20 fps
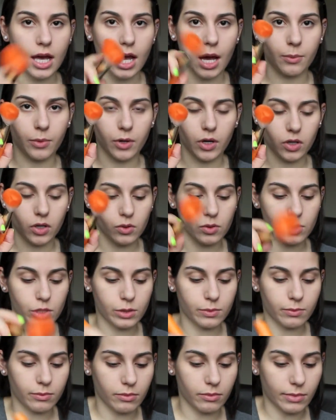I'm going to
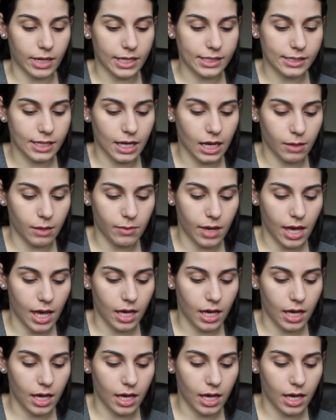use my same